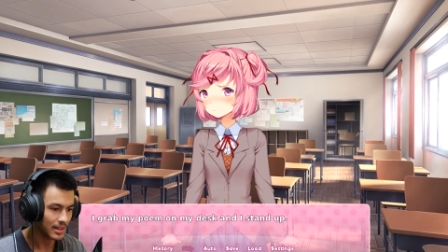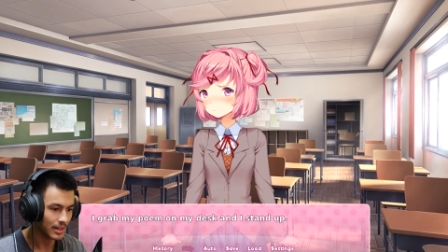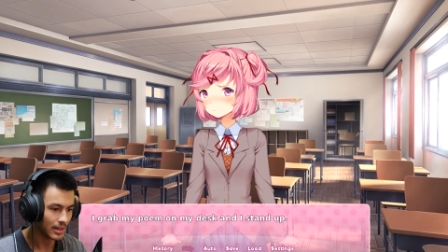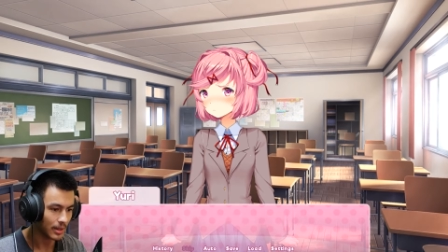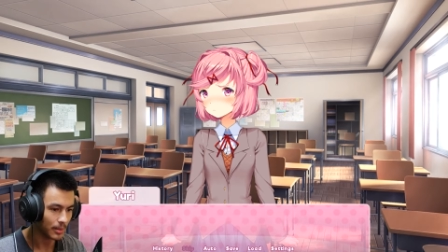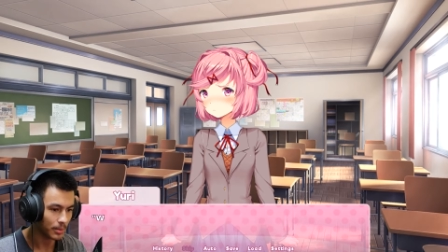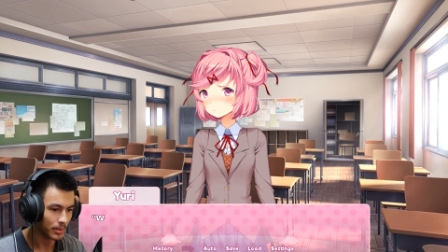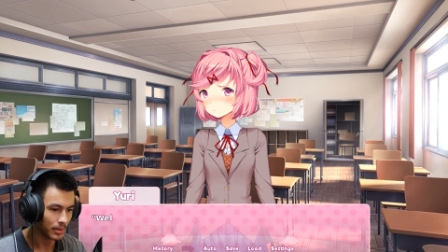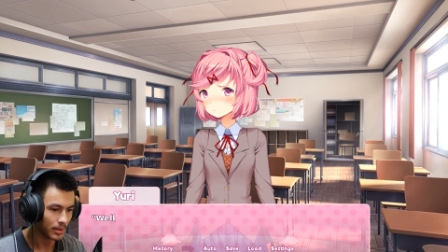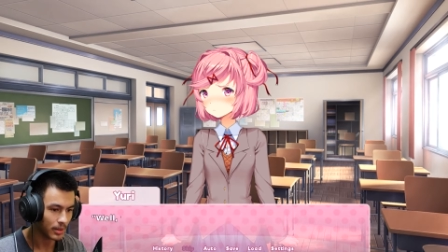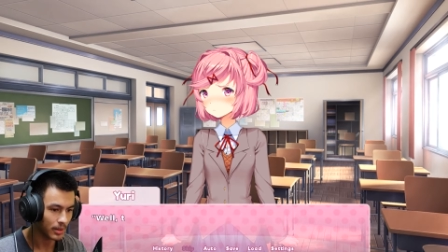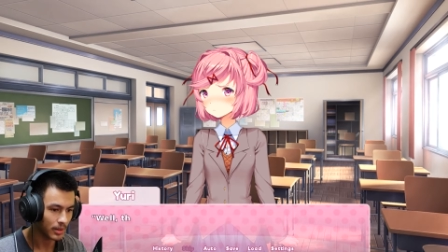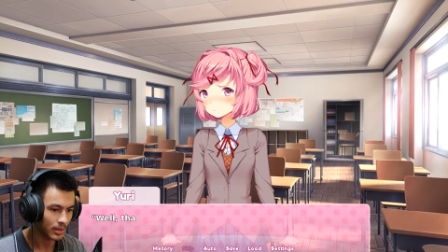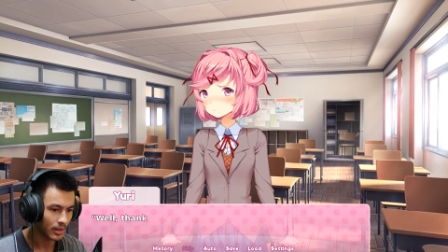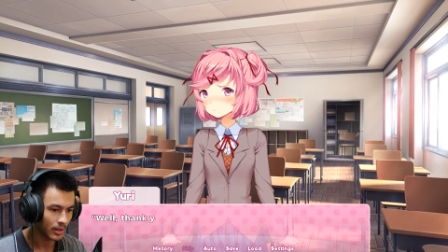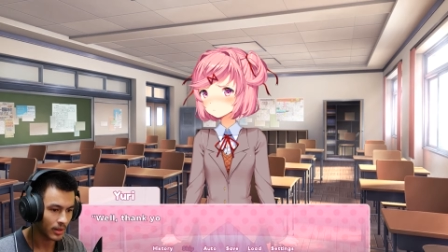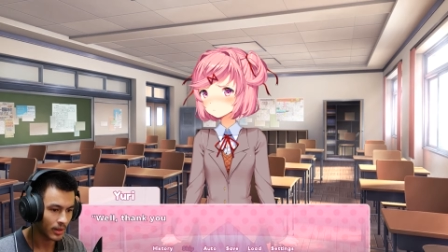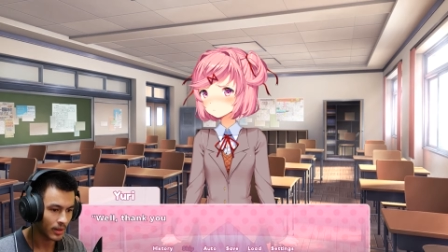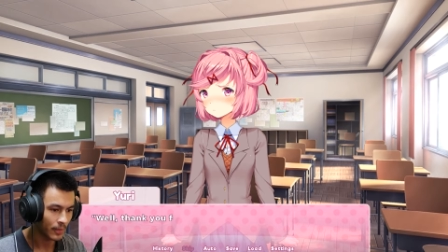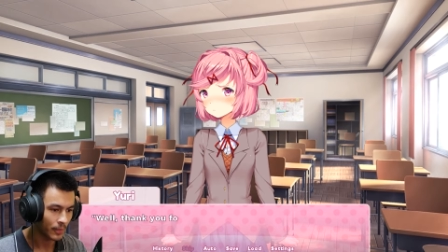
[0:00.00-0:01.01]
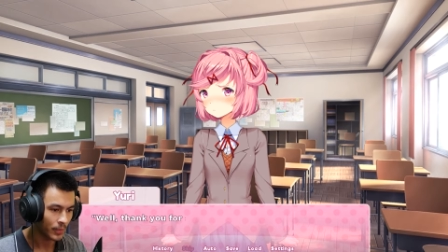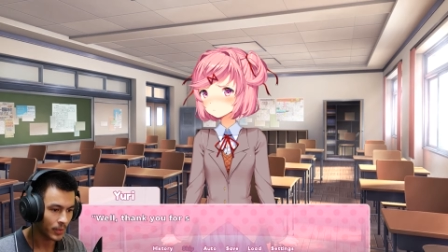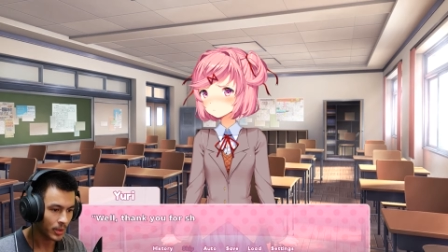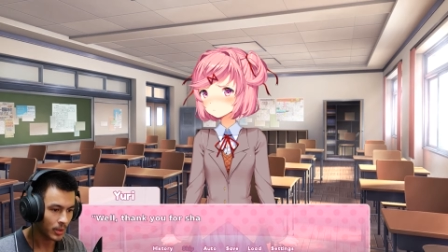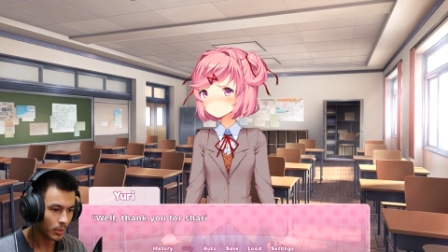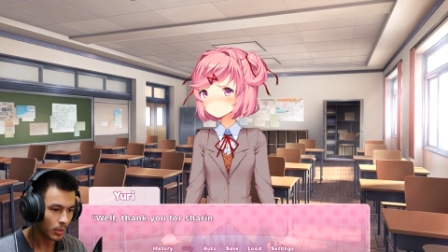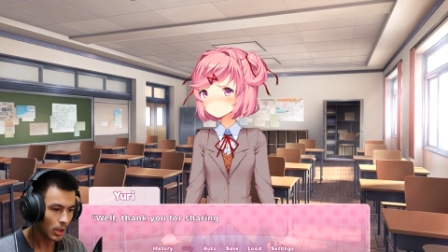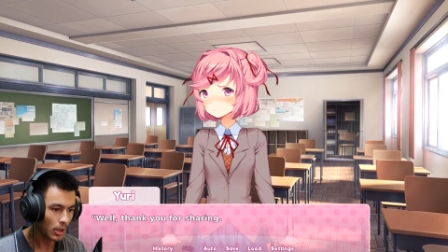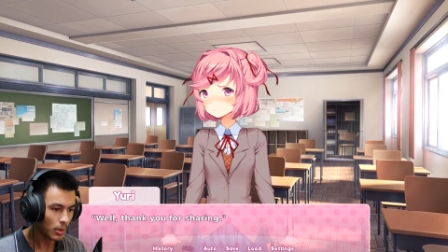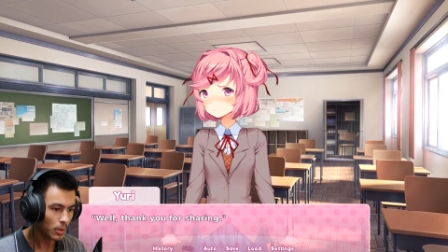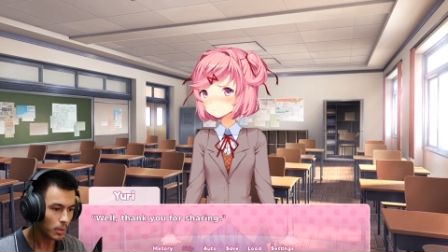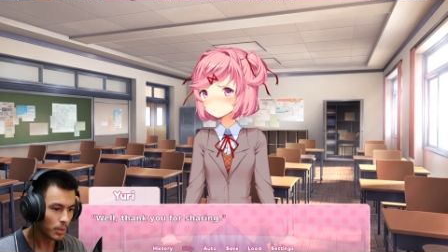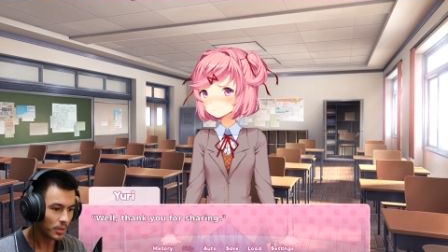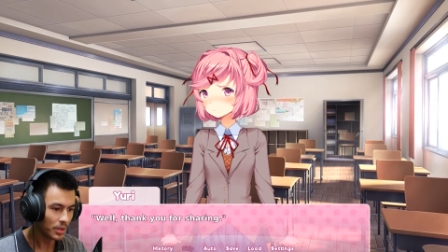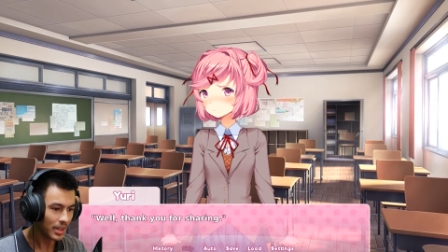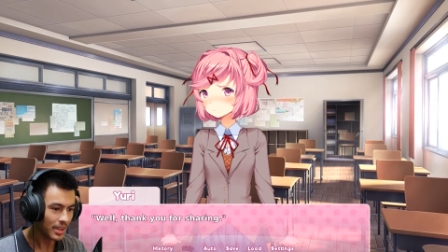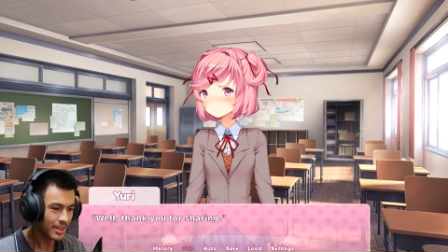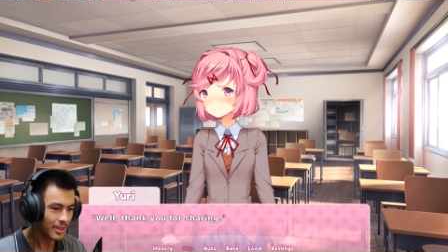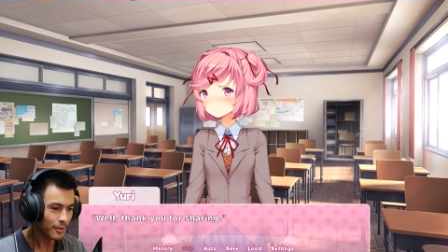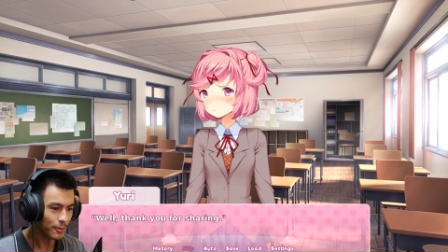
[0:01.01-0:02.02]
up. Well,
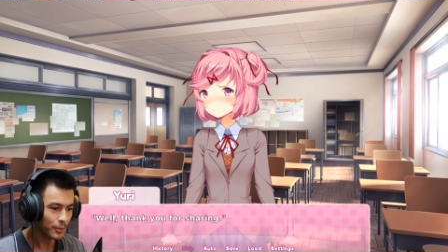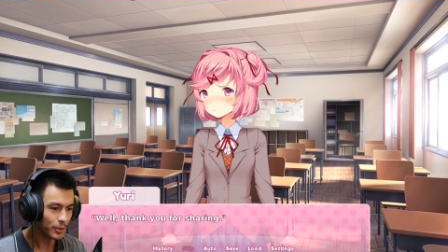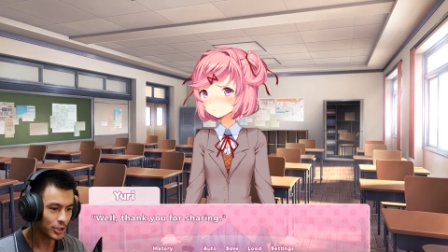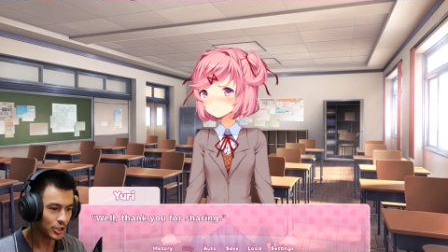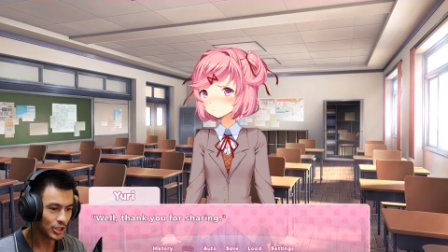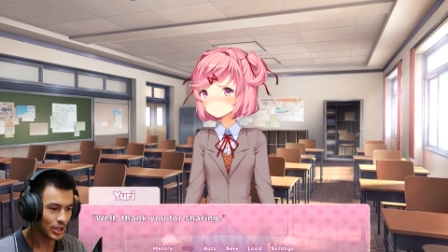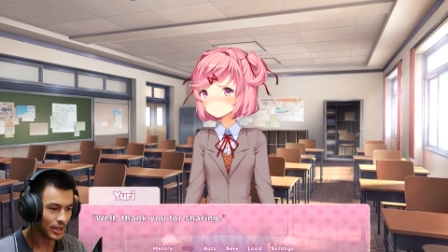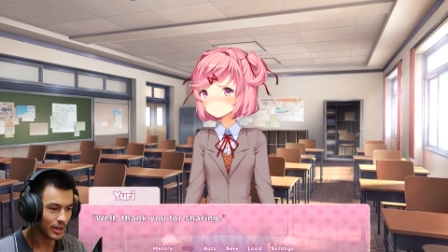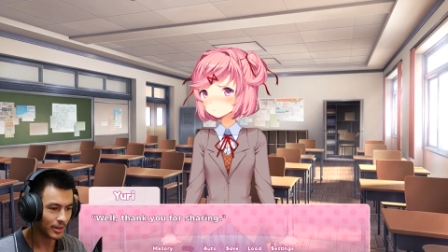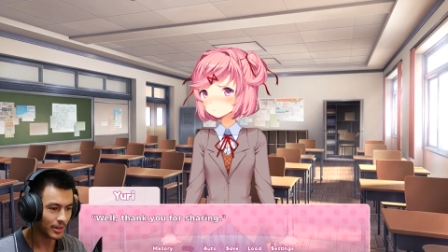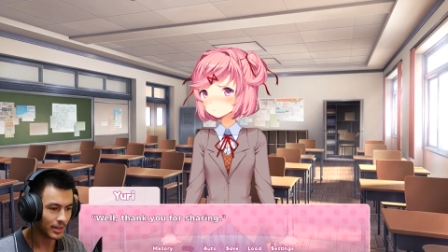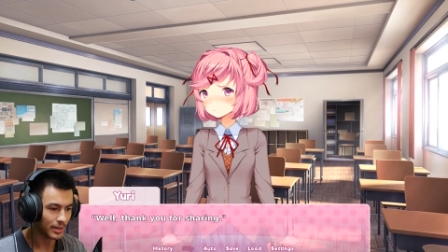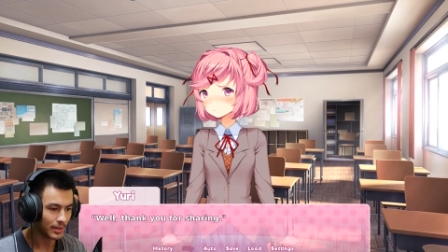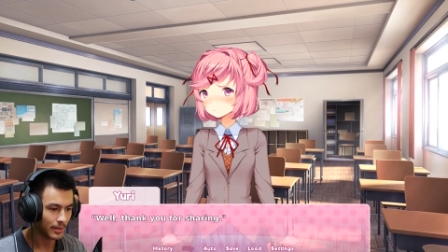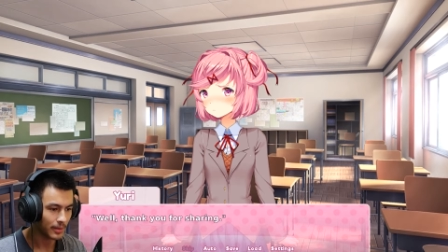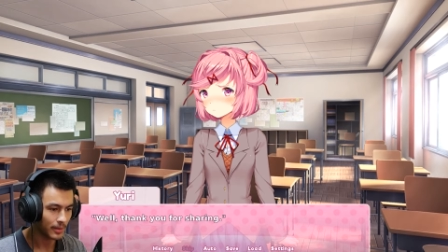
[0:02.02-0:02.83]
thank you for sharing.